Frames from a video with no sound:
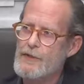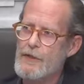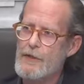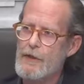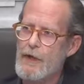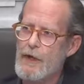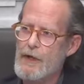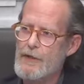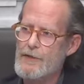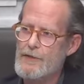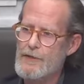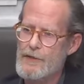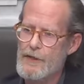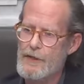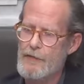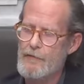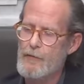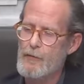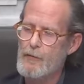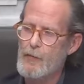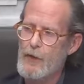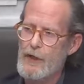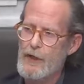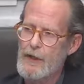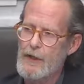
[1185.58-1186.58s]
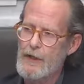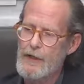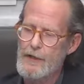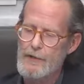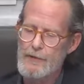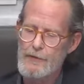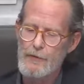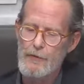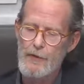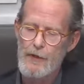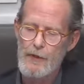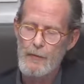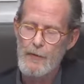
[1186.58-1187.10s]
and laws as everybody else,
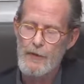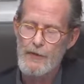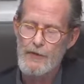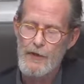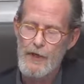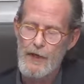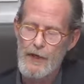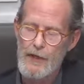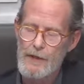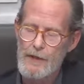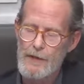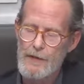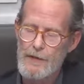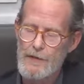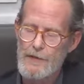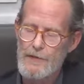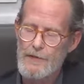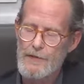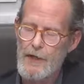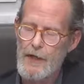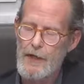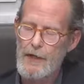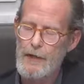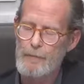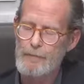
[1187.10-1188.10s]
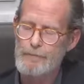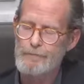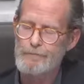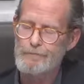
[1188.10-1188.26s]
treat them exactly the same.